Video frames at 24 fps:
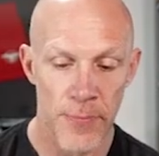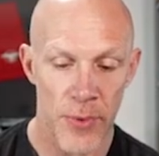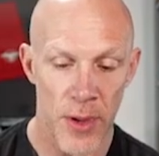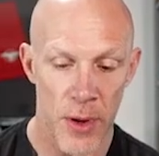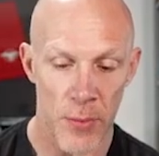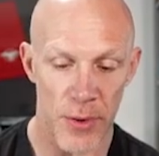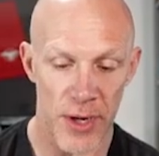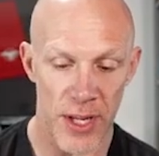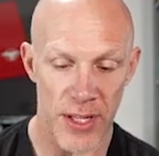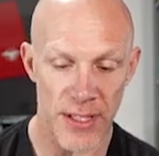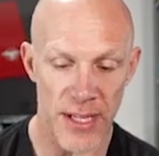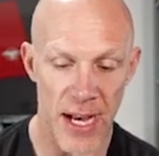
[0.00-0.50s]

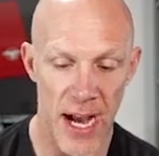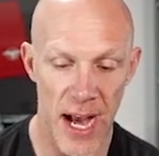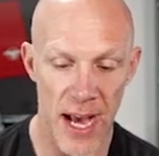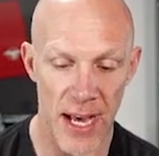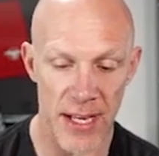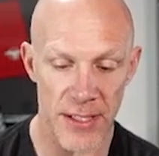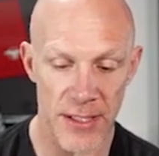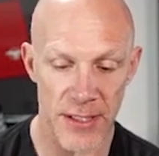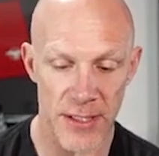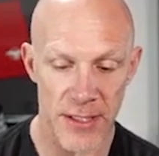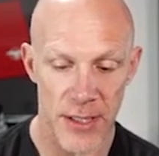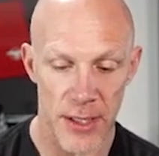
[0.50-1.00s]
When it
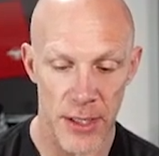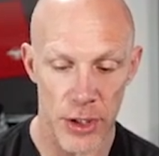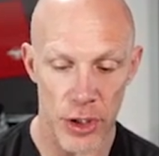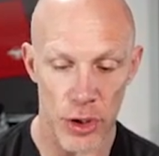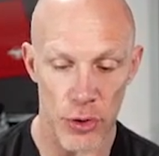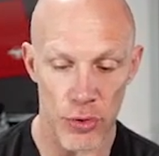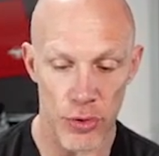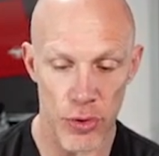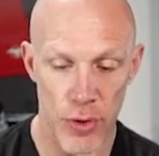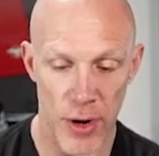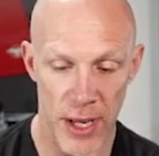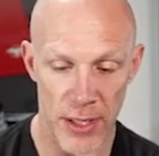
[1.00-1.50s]
dies, you
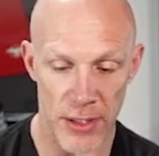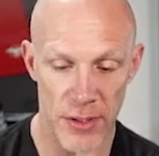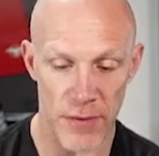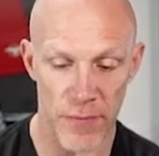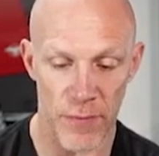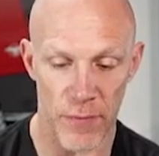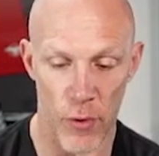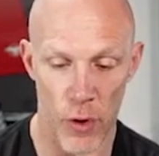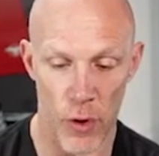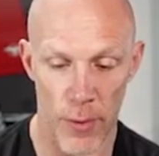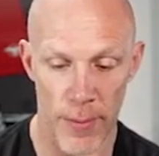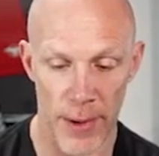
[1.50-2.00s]

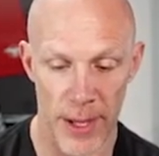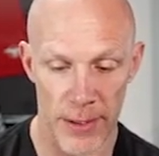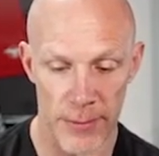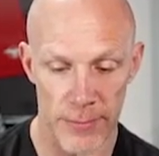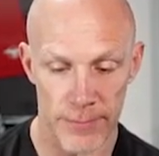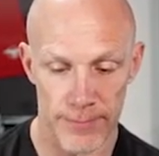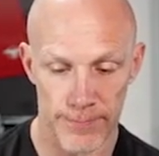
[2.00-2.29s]
transform it,